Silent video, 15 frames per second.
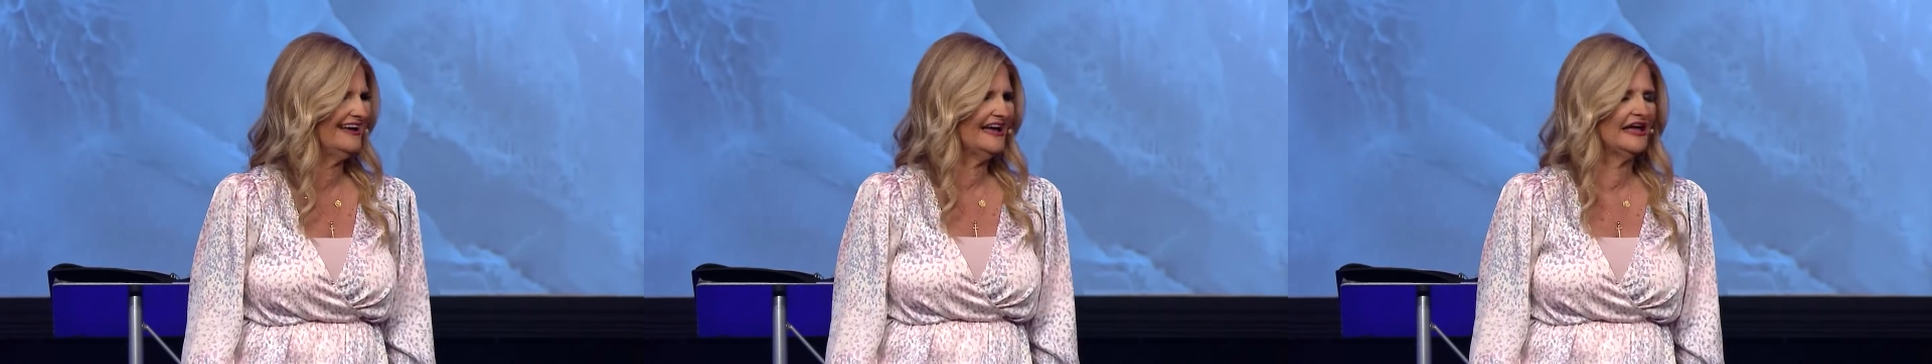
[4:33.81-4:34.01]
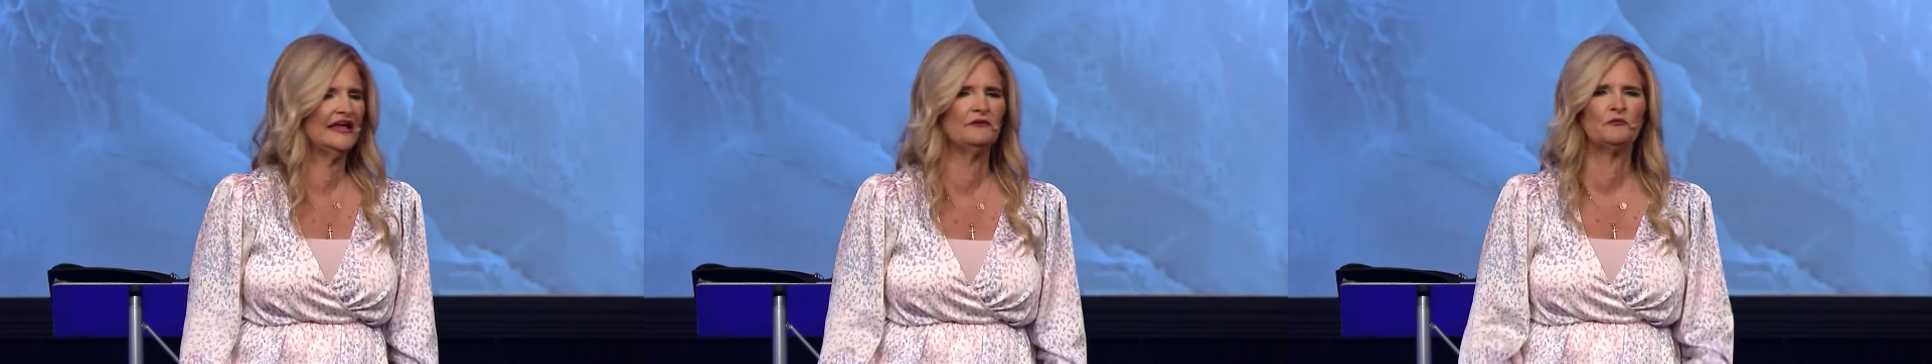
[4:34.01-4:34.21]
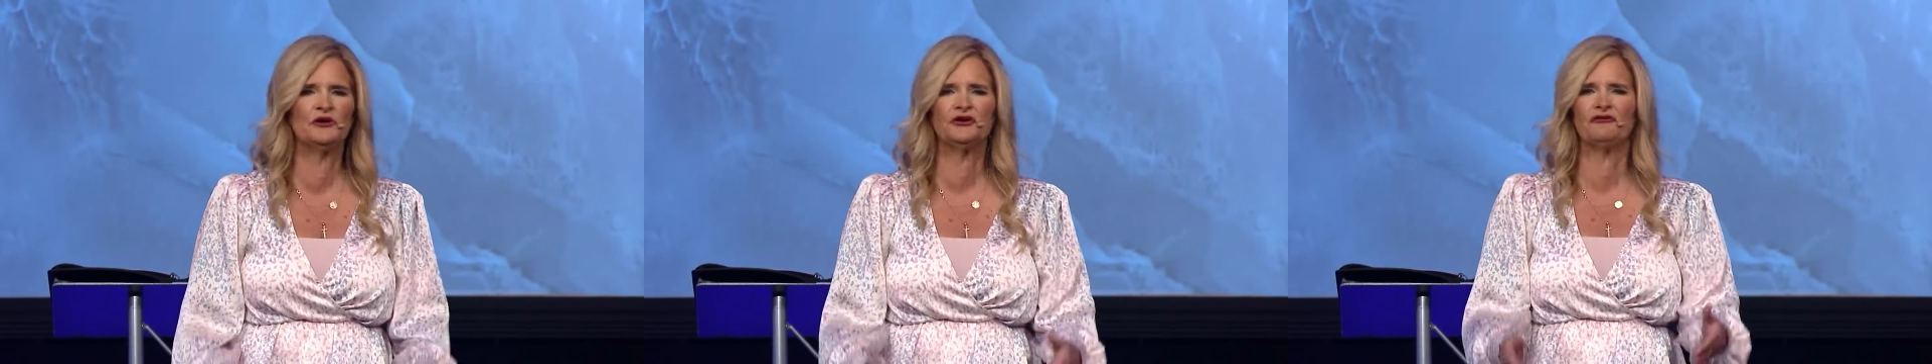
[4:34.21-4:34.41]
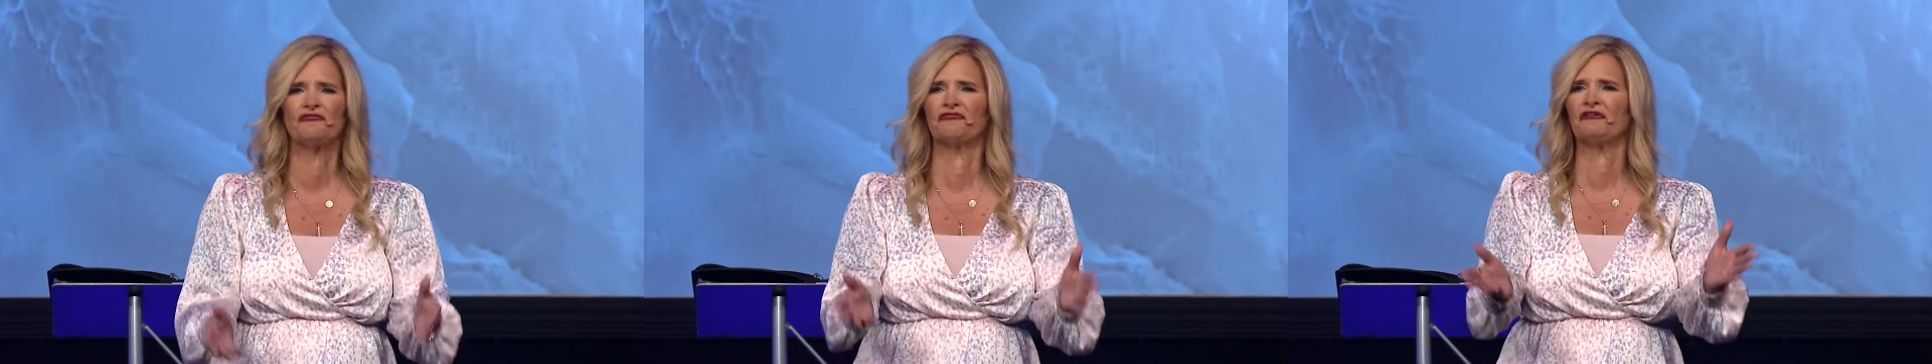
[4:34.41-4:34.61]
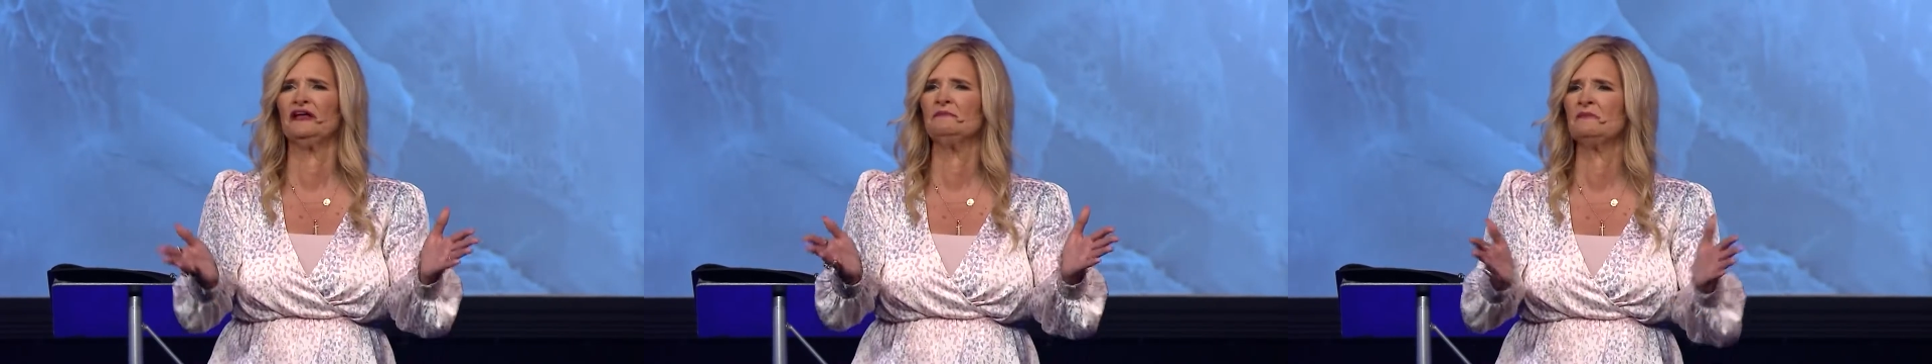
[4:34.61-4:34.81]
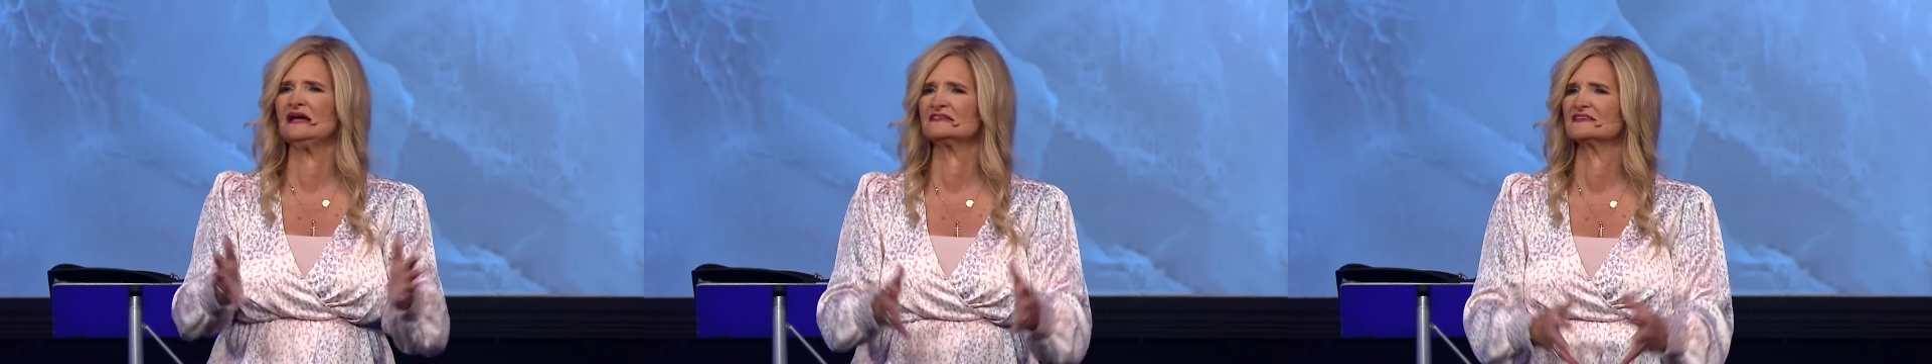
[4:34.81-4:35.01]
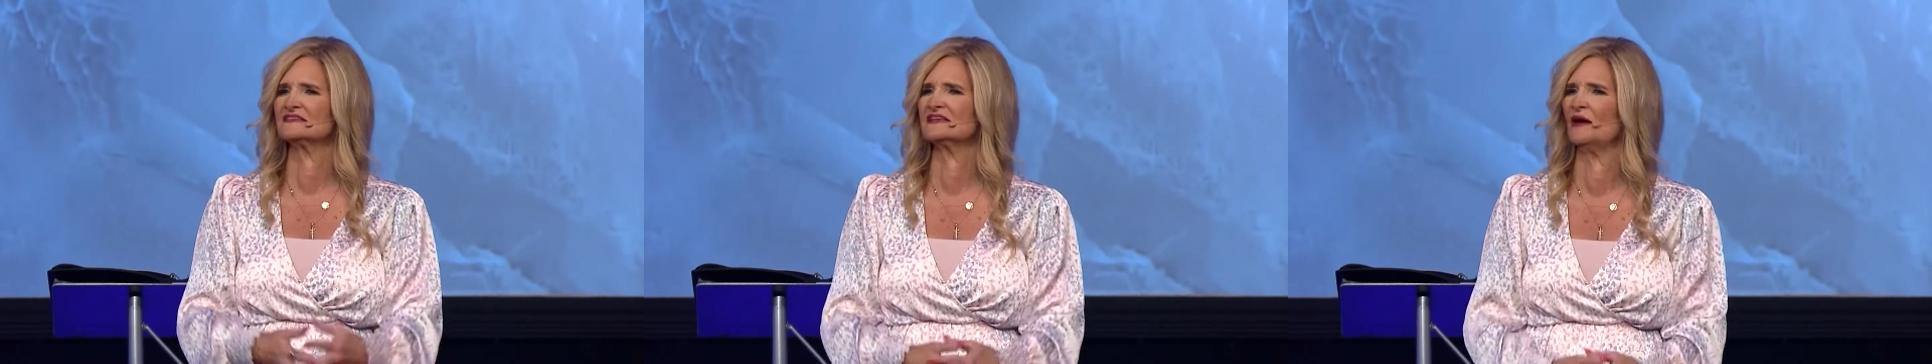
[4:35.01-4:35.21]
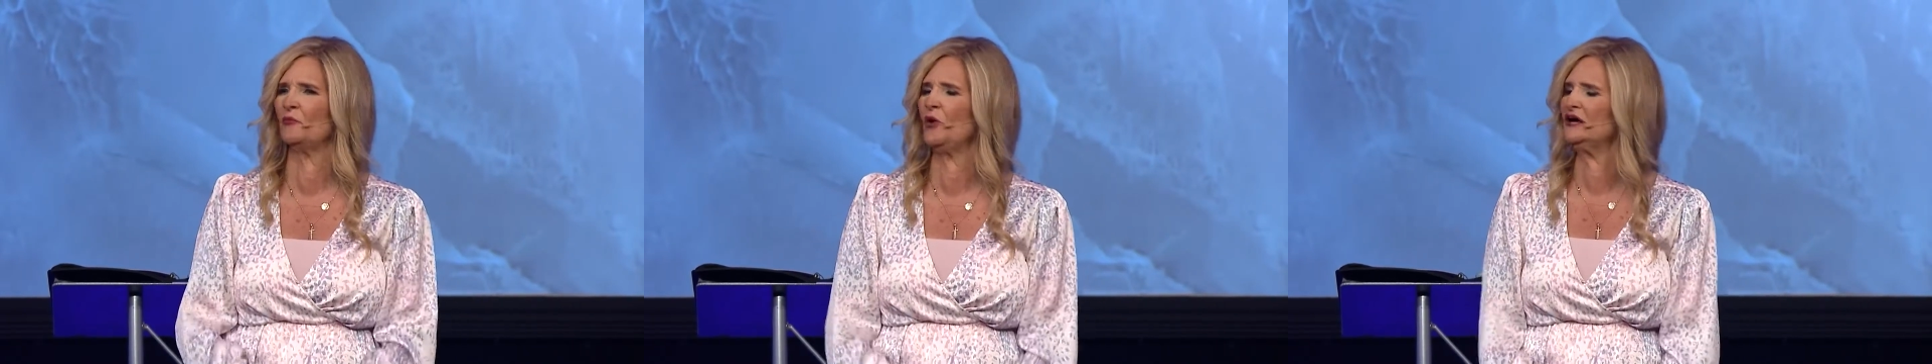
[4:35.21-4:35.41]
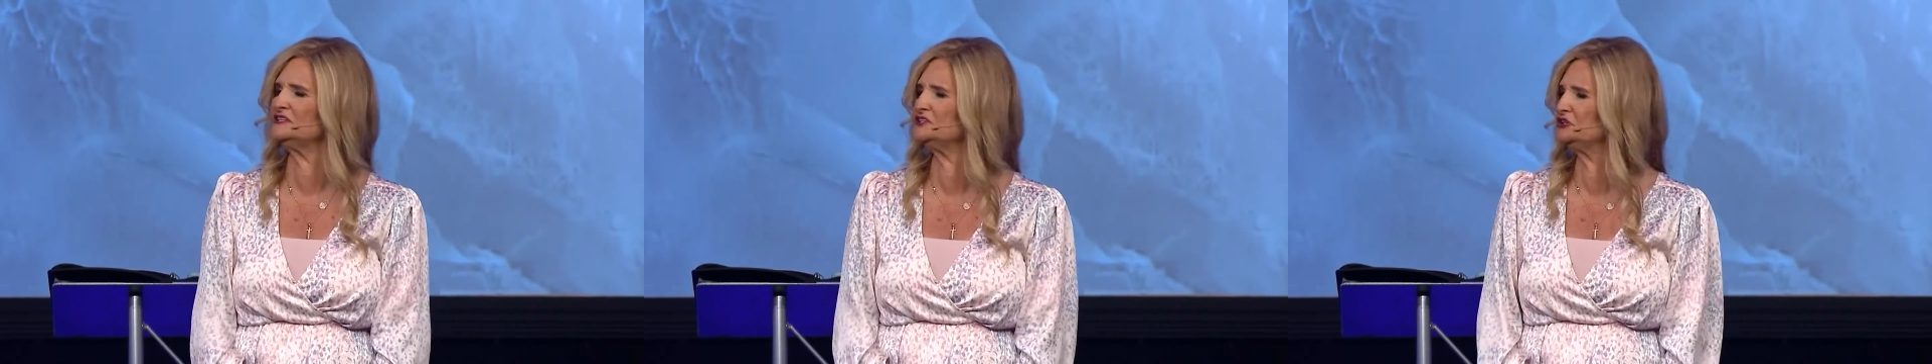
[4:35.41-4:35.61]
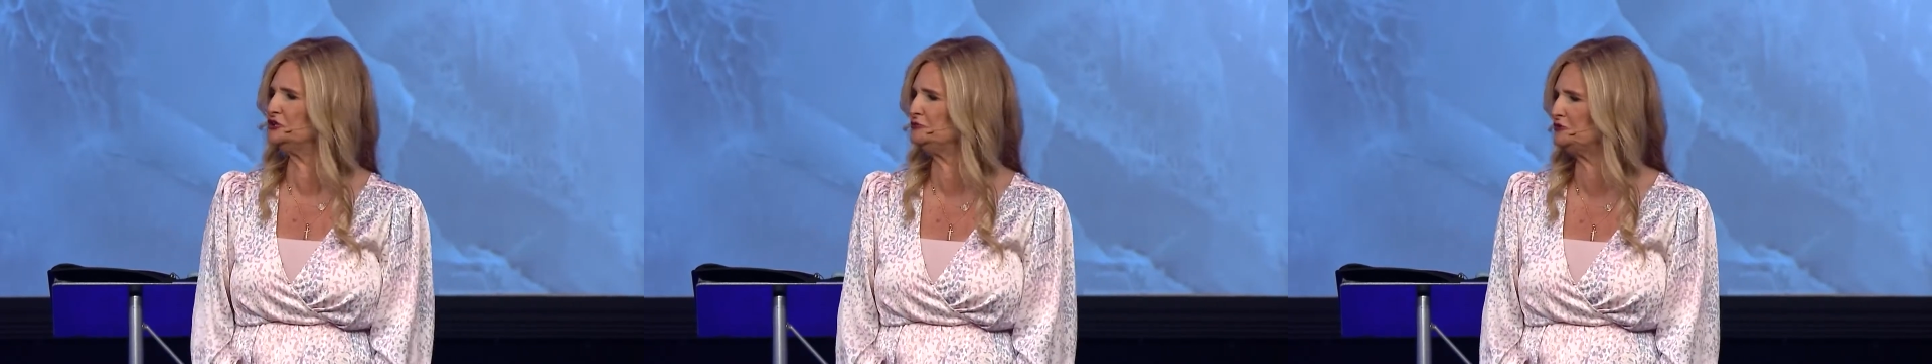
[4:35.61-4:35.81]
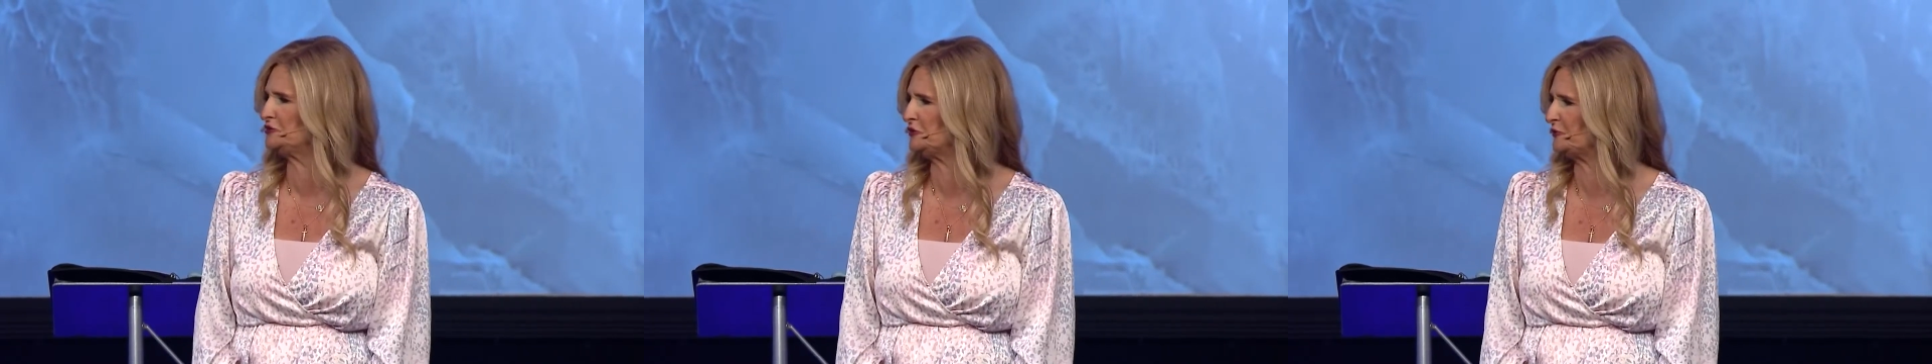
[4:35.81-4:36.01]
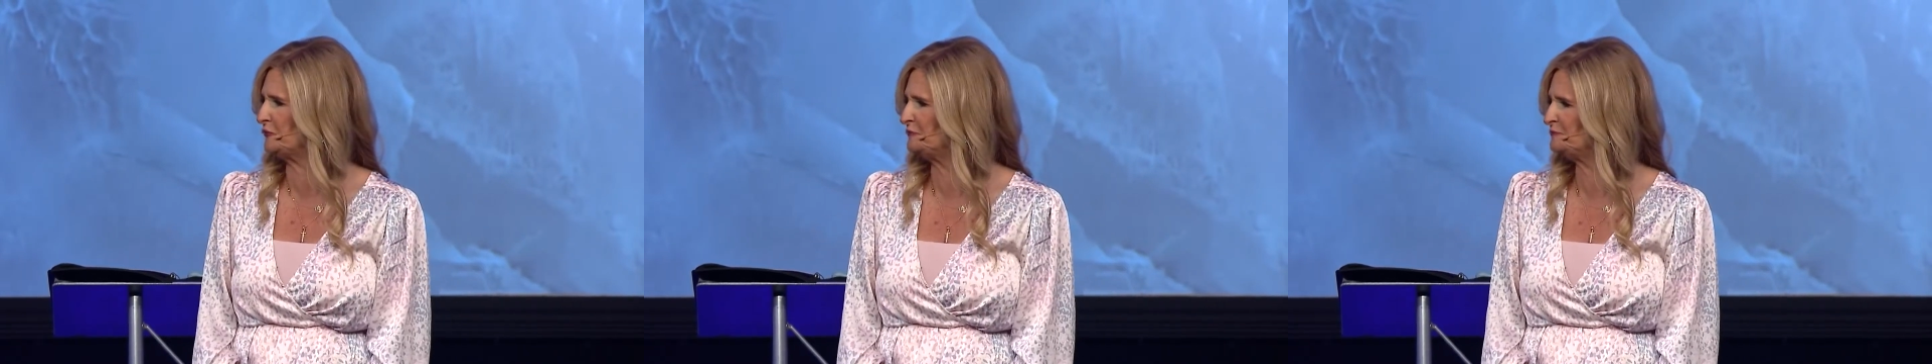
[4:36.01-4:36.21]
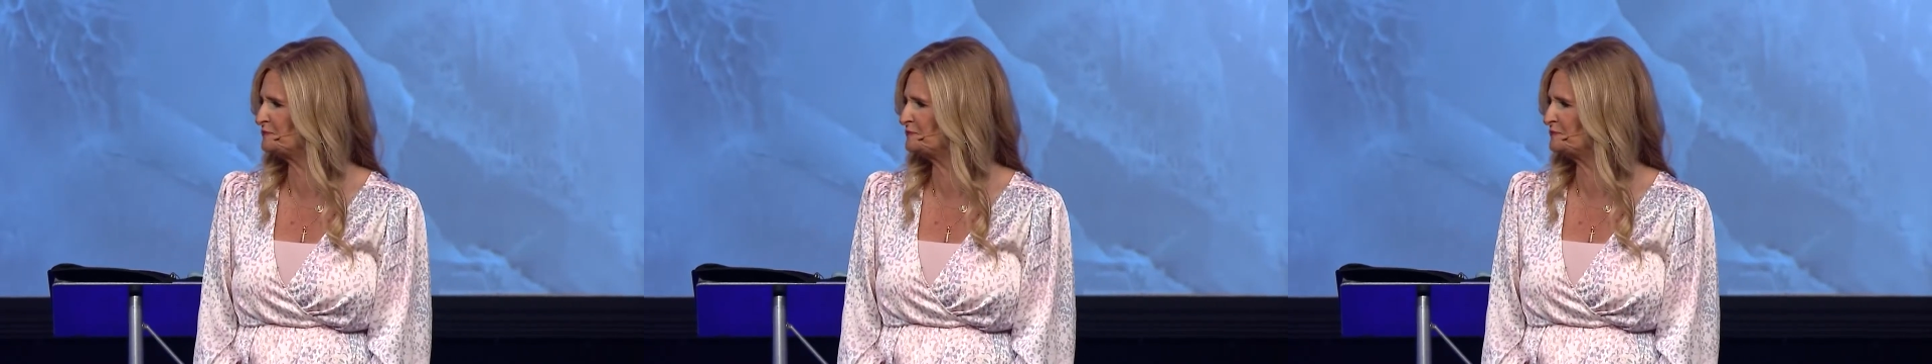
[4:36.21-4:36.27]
And when your friend messes up, what do?